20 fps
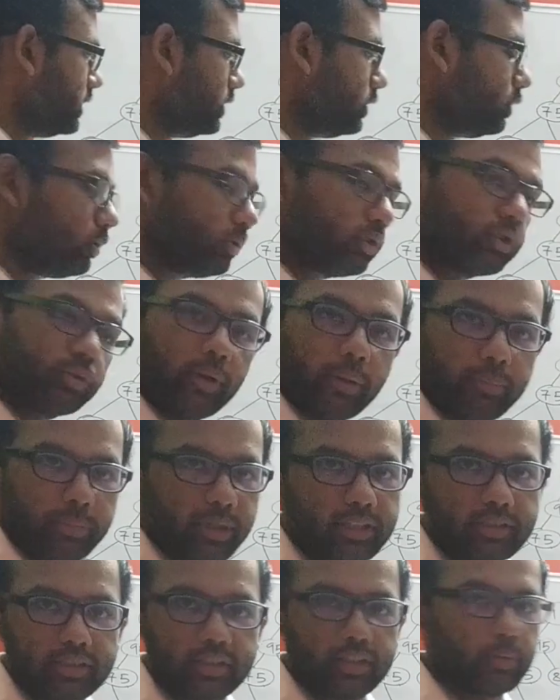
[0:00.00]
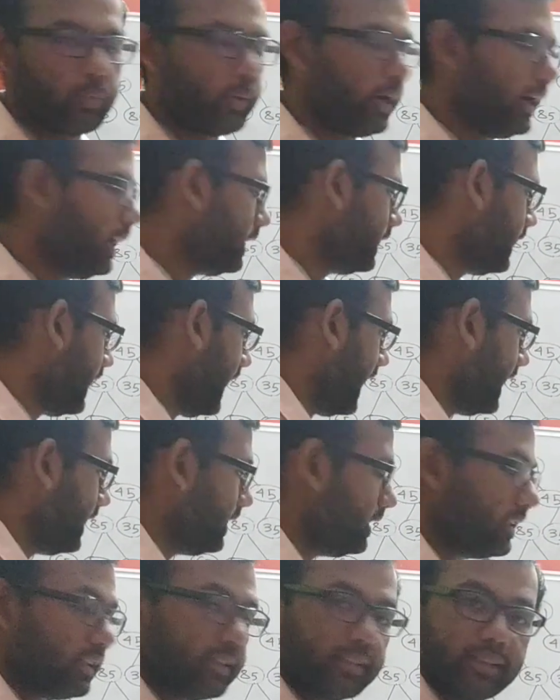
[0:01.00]
no swapping is required,
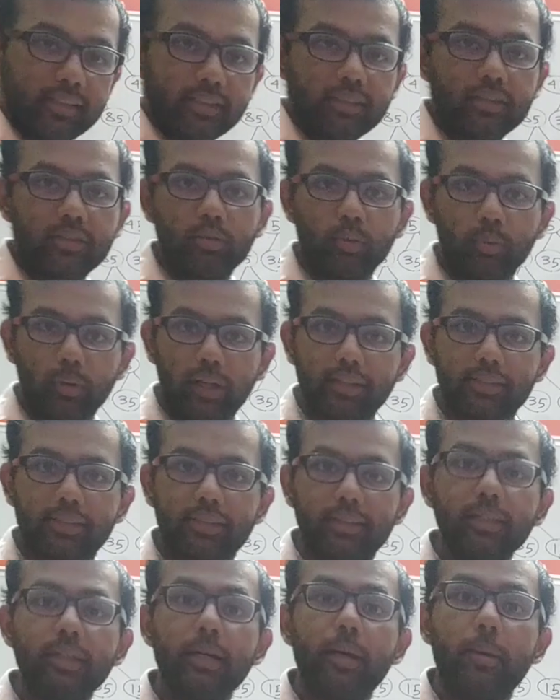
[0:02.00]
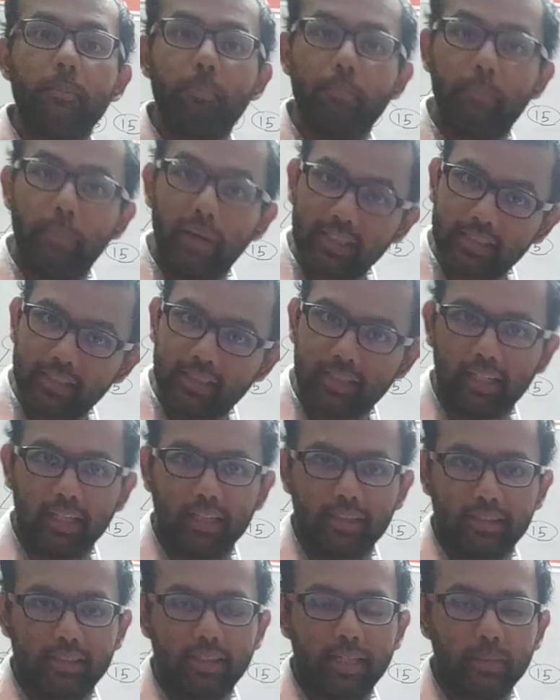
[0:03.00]
and this is known as the best
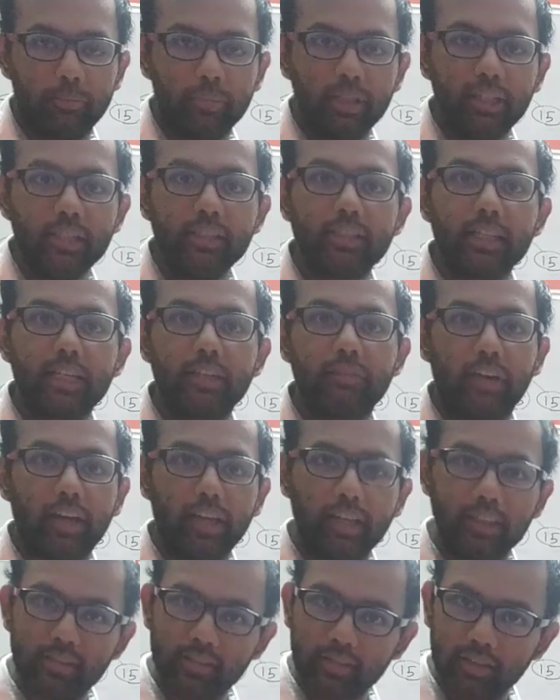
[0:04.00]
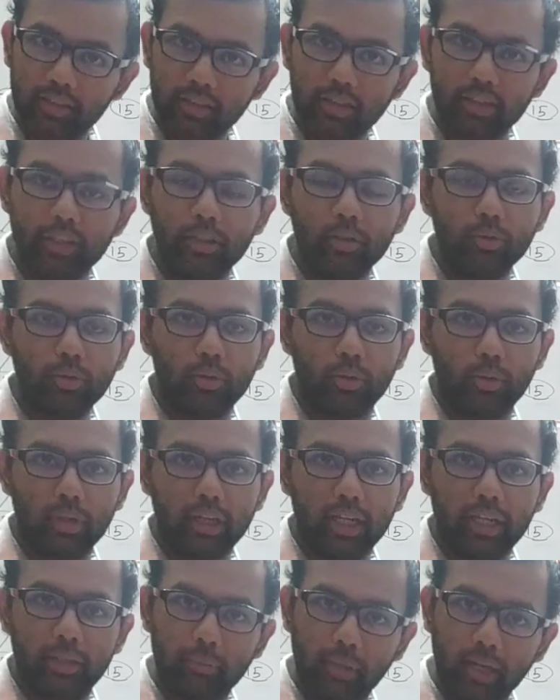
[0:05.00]
case. That means if I insert a new node
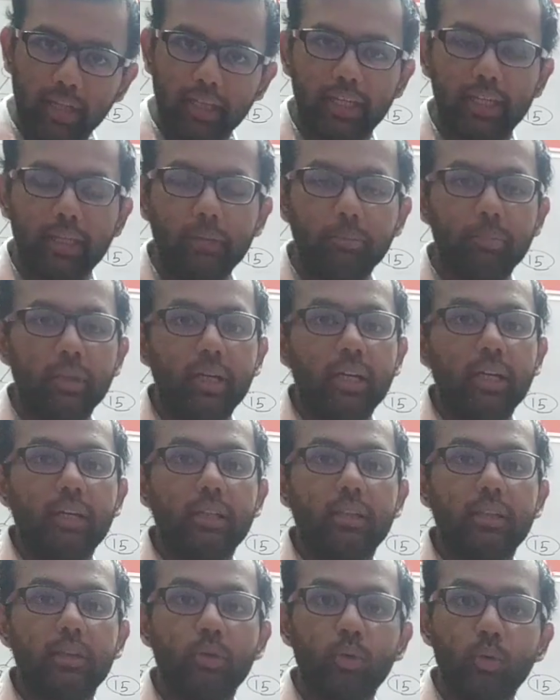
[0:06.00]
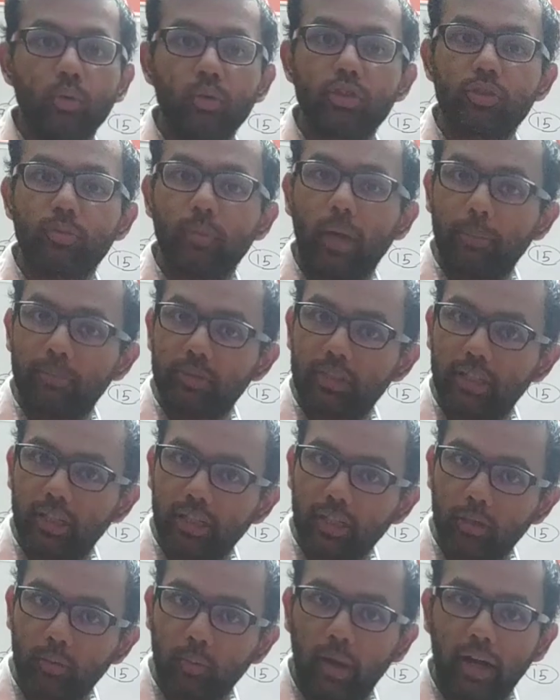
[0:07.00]
in my heap, no swaps are
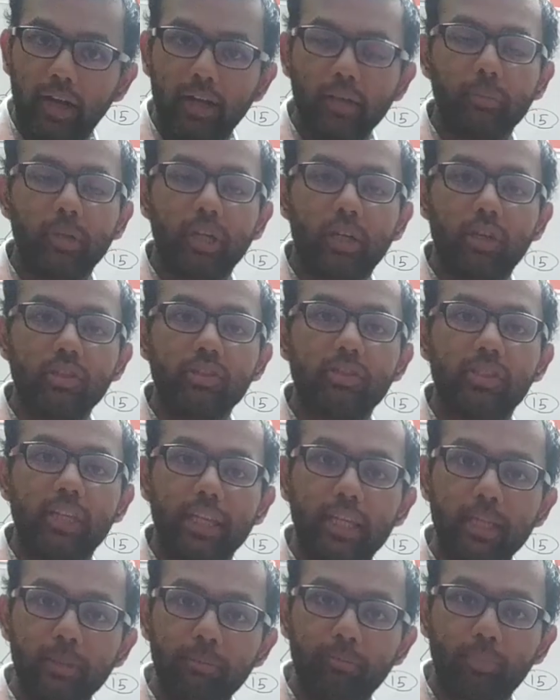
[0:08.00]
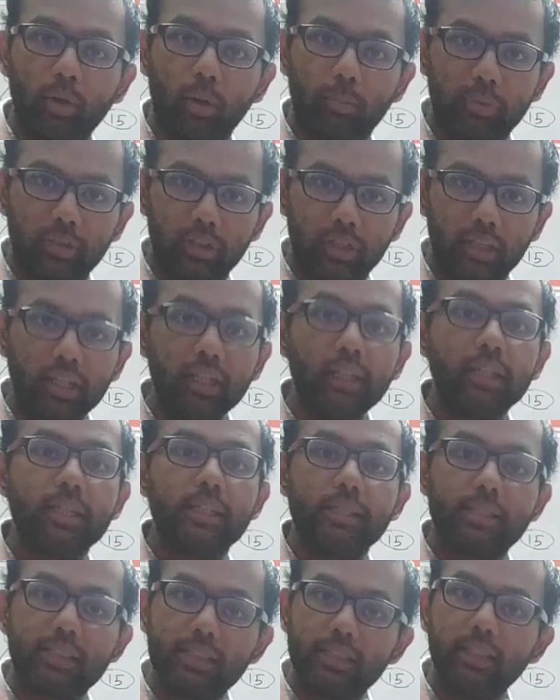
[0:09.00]
required because the heap property
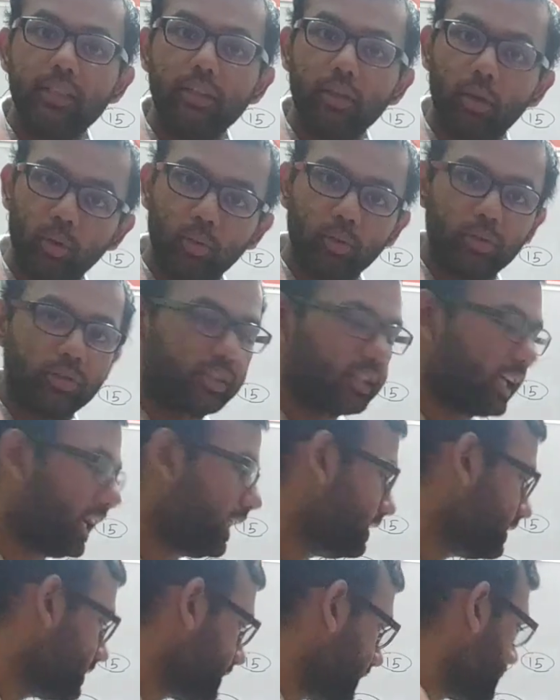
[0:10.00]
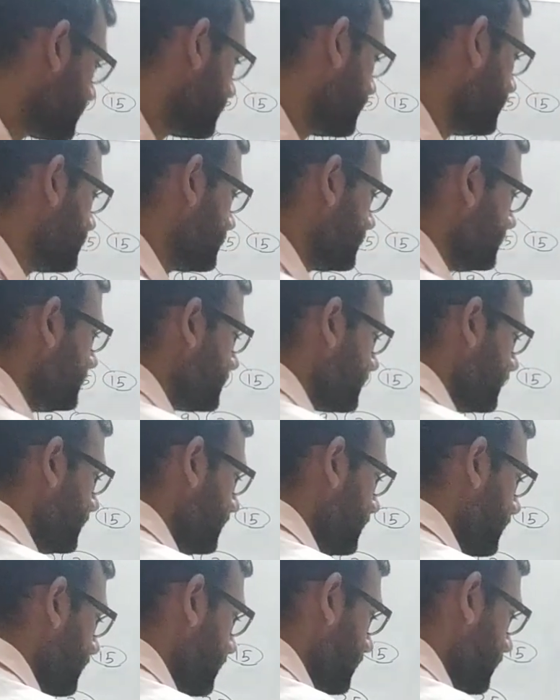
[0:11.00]
still holds. And in such cases,
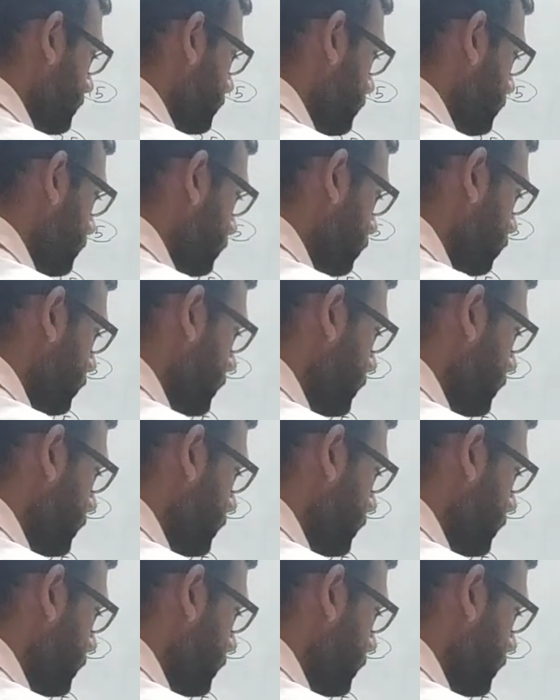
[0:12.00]
we